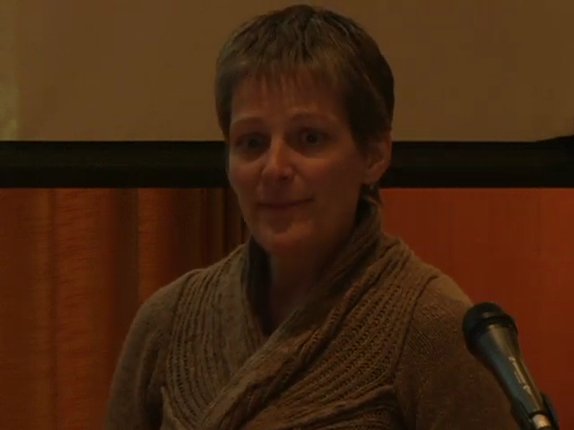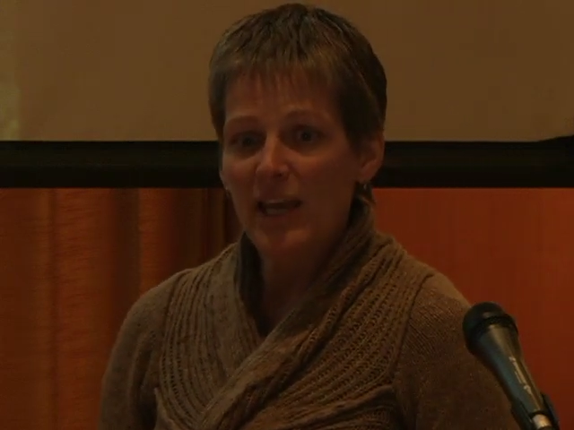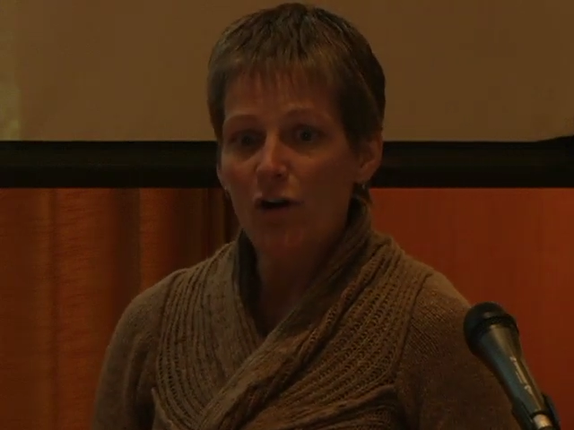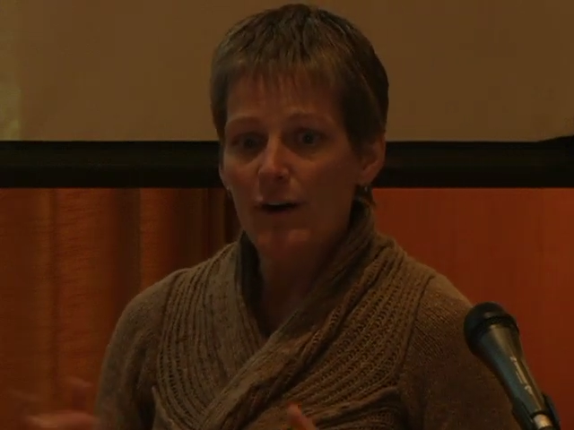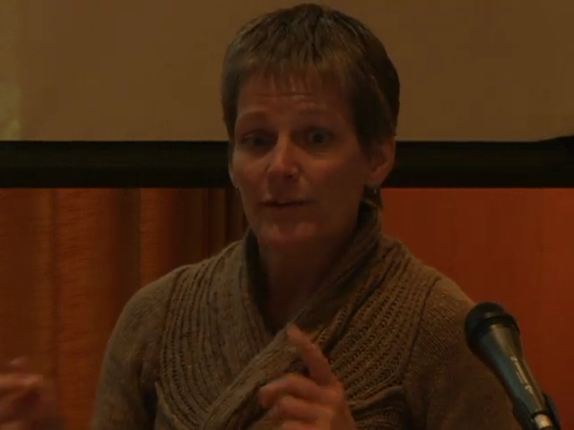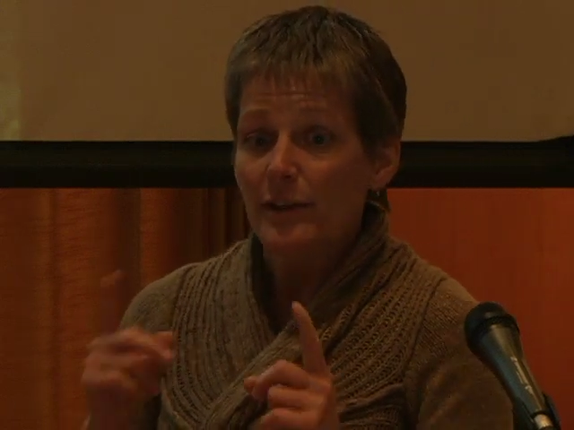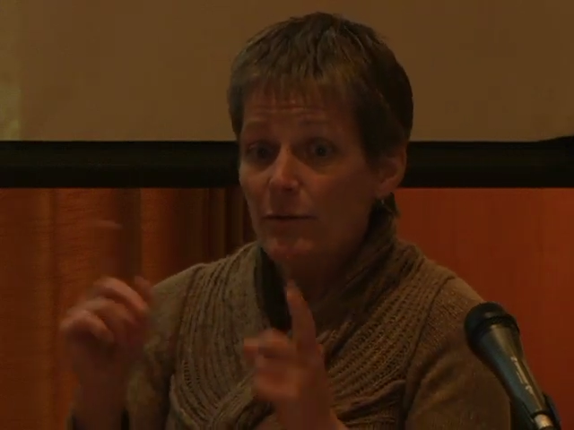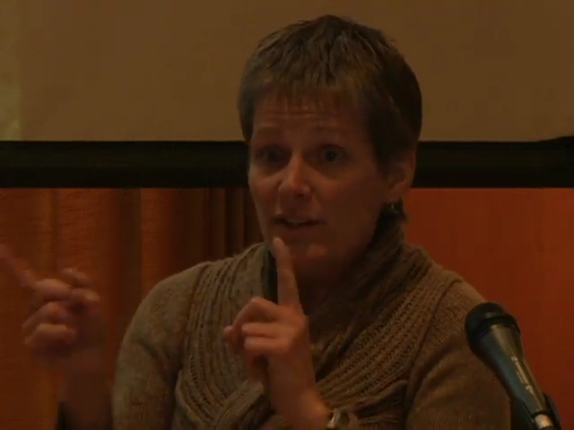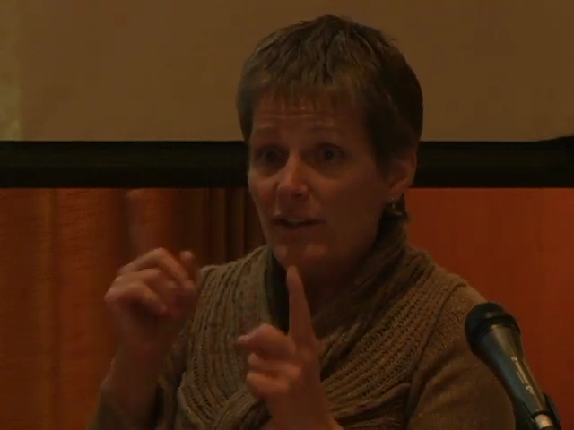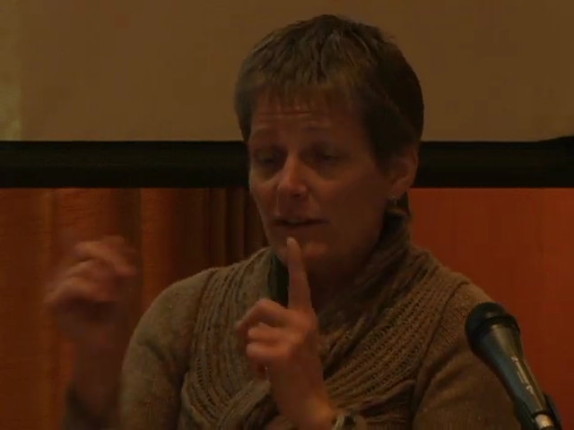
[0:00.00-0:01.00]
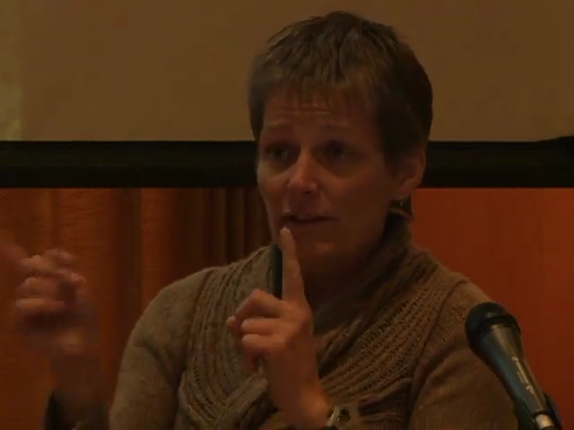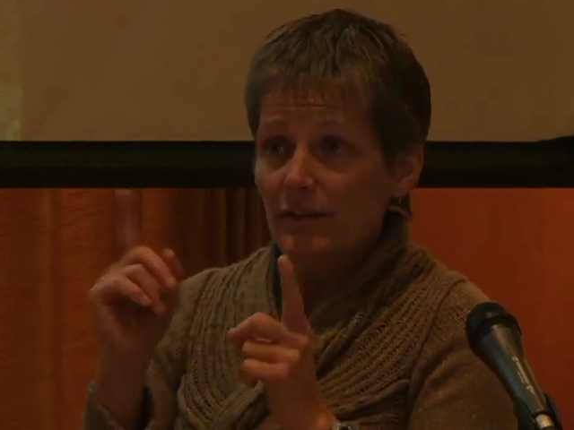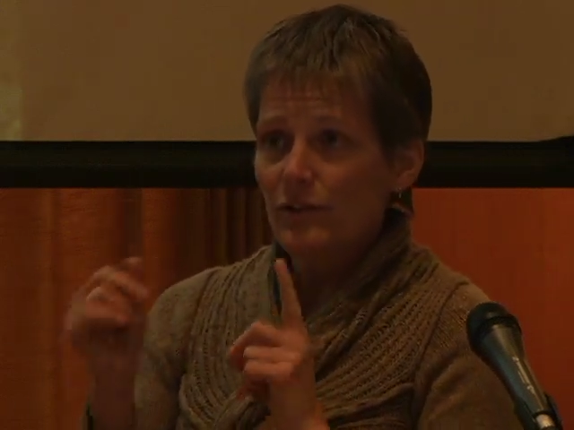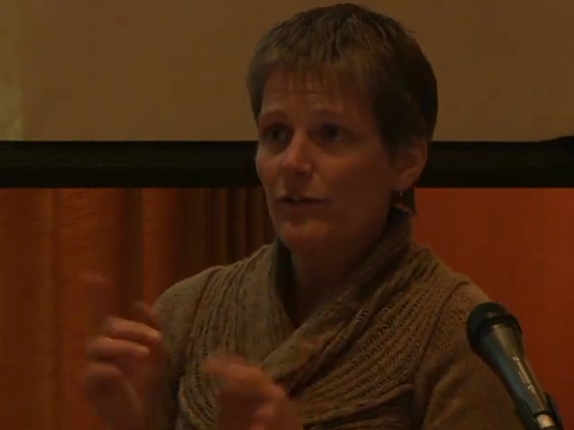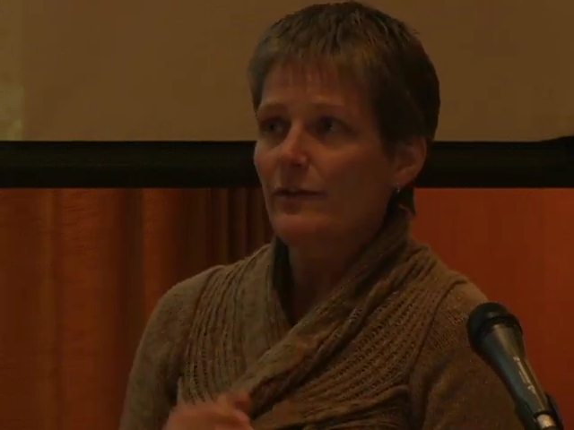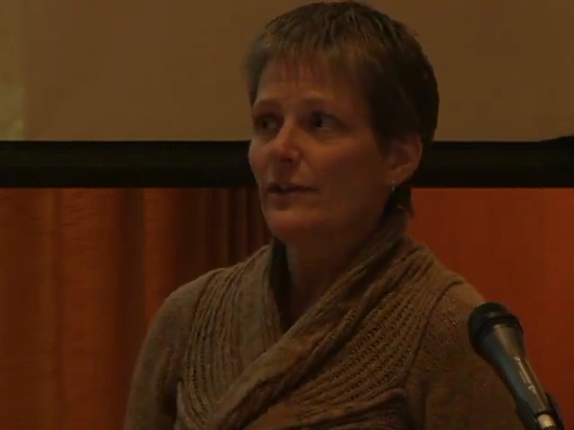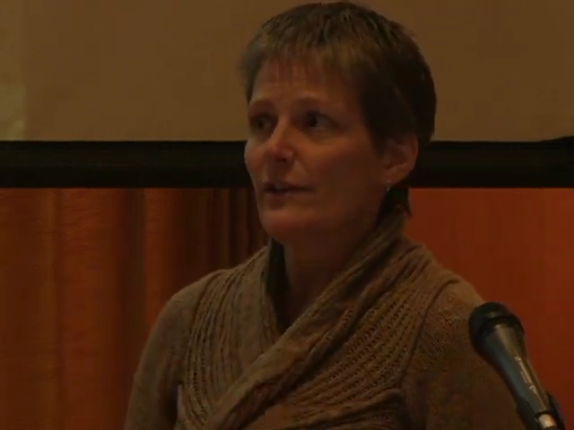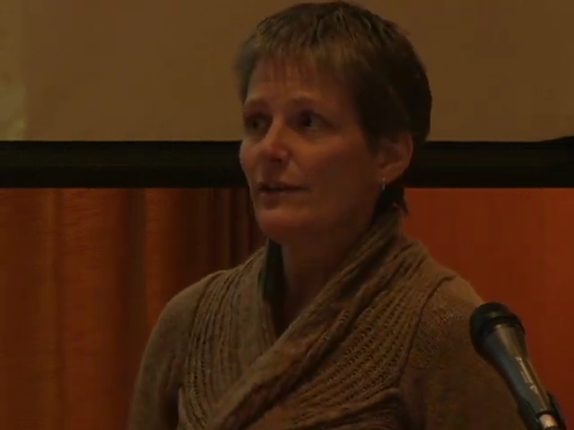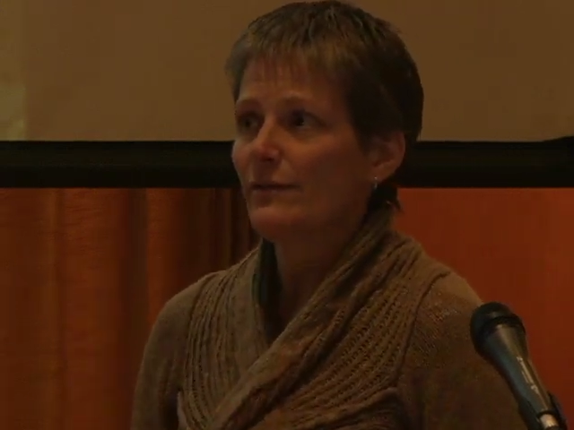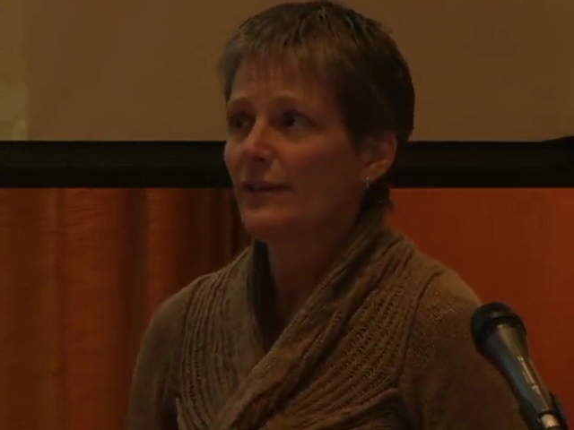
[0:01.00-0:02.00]
And often there was a sort of a
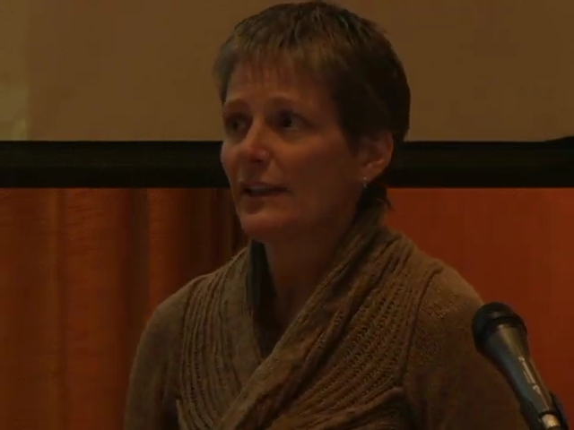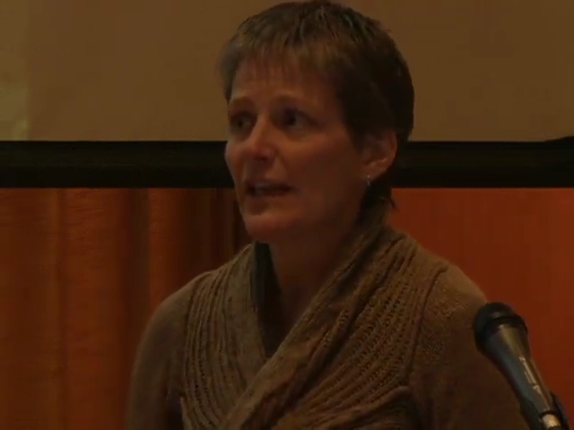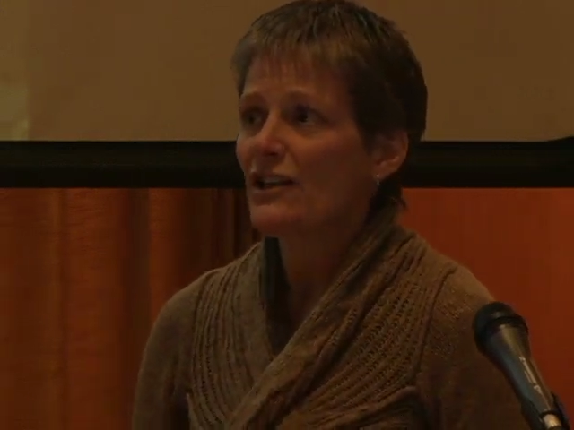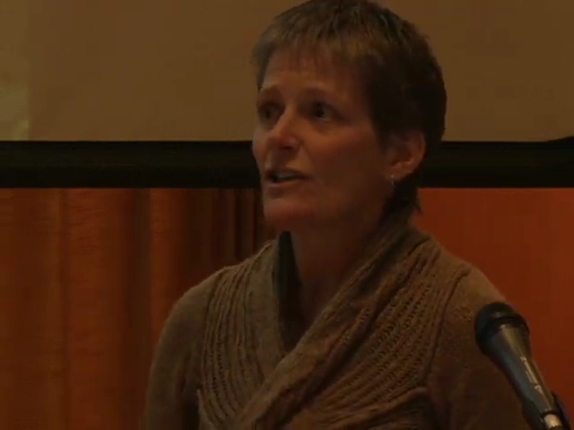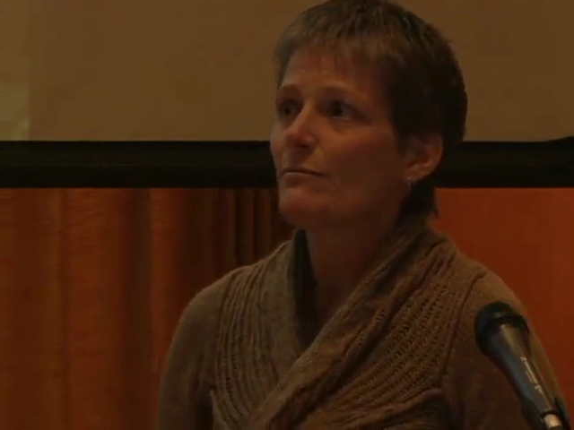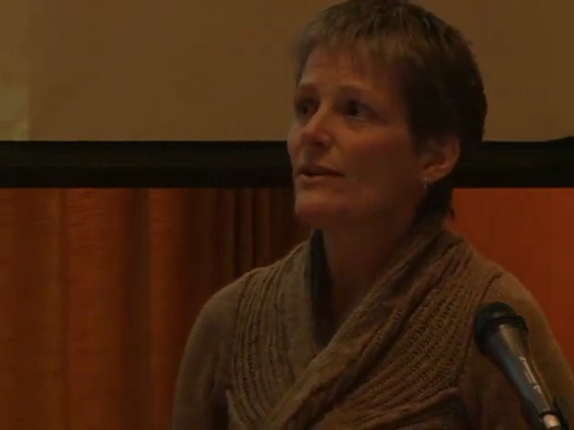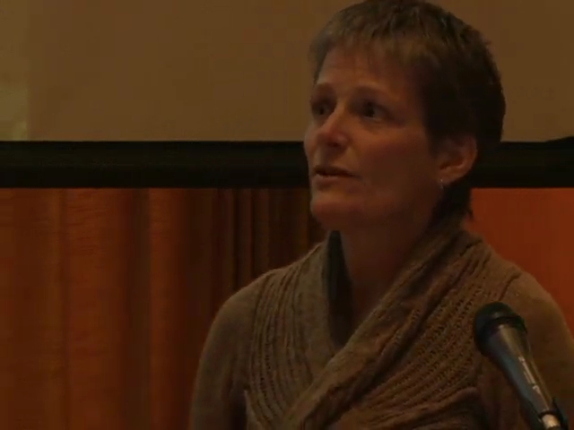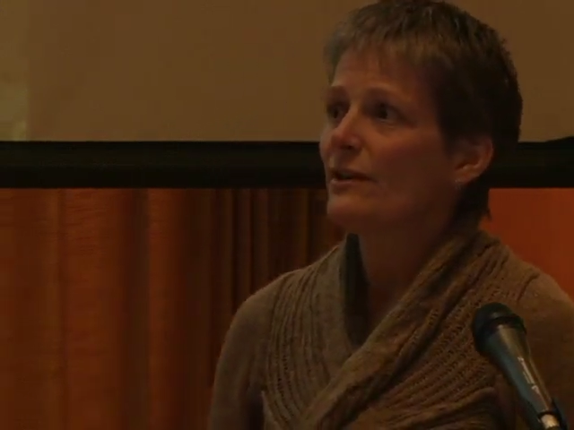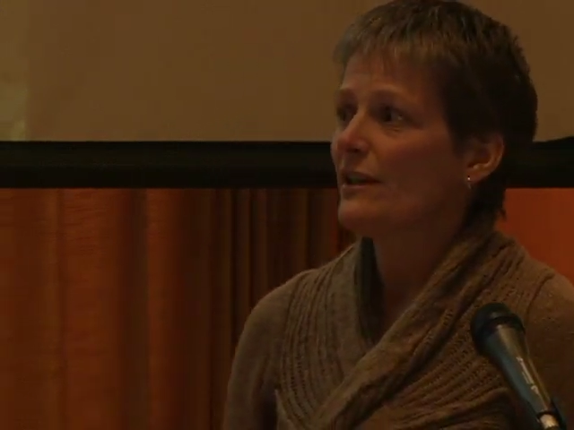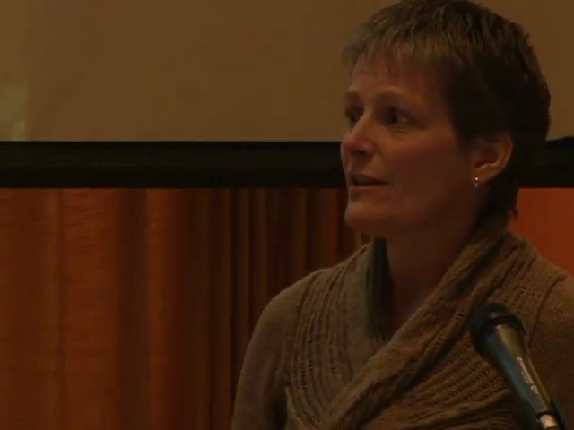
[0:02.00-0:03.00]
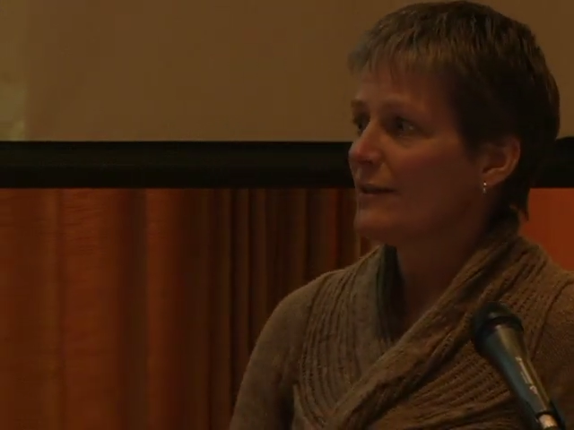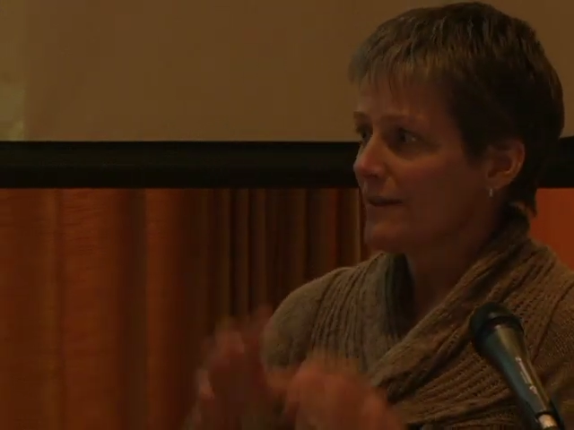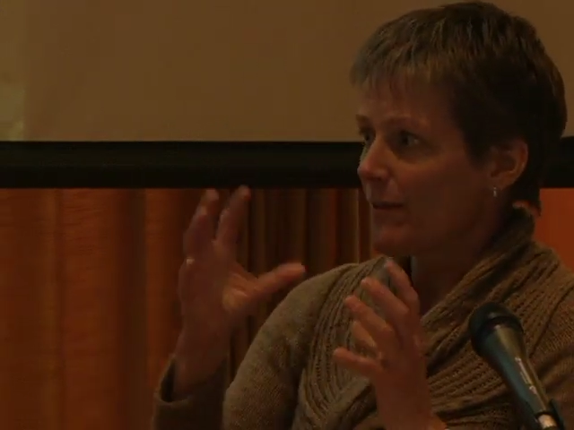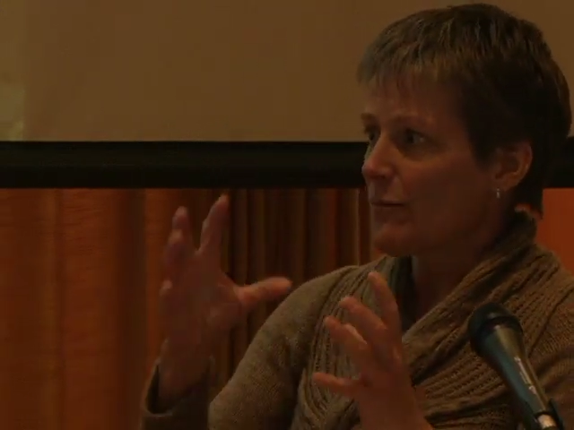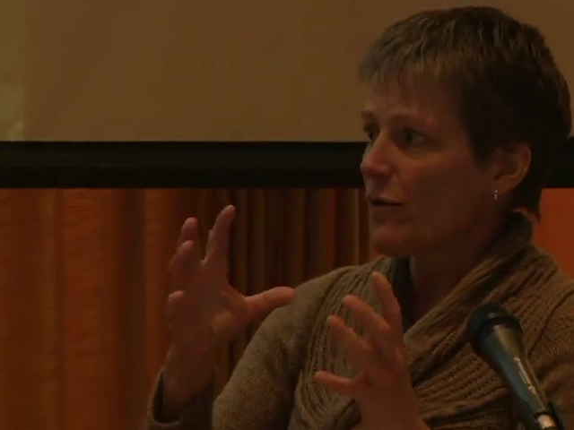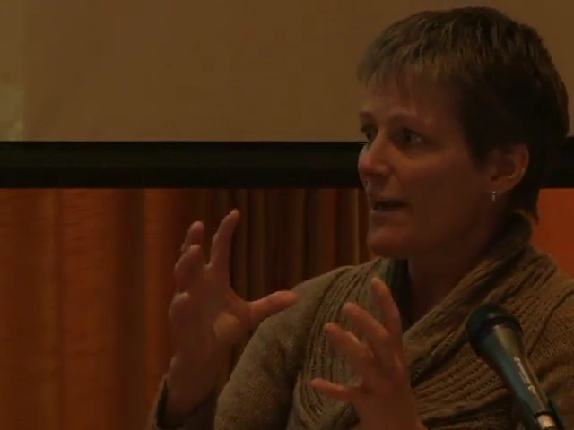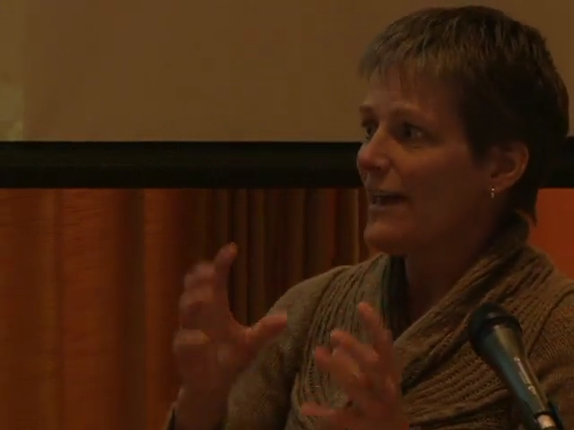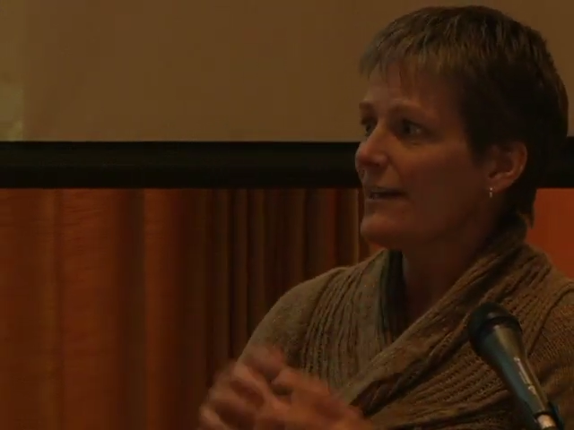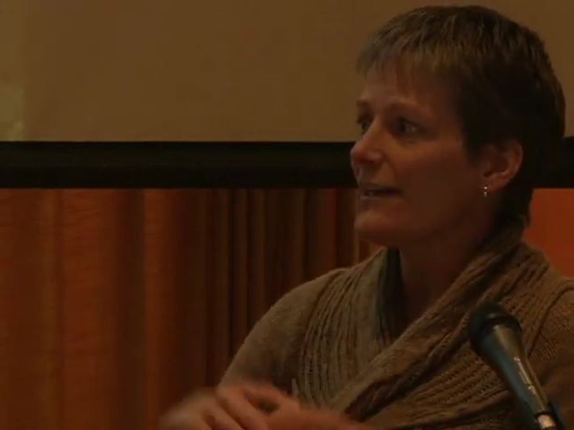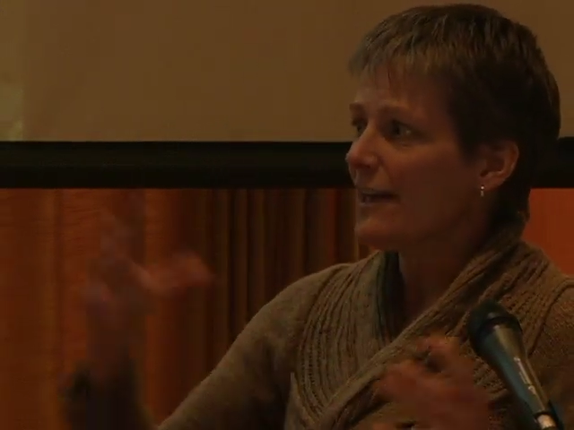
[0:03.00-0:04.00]
affiliation between the
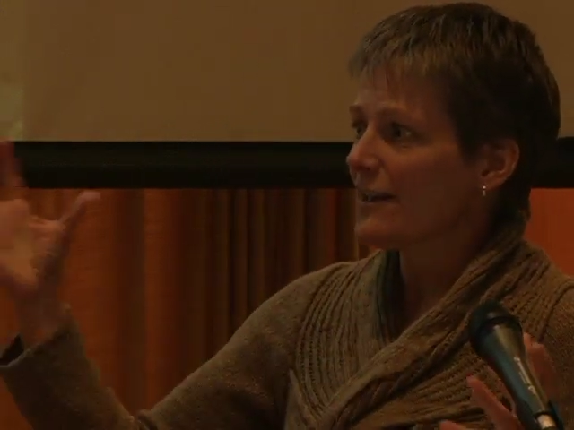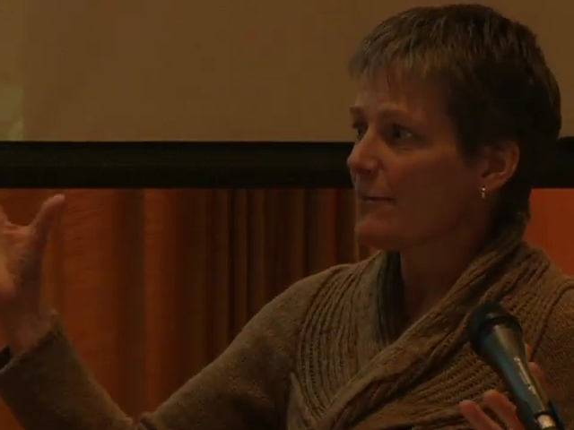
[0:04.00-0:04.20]
moraine and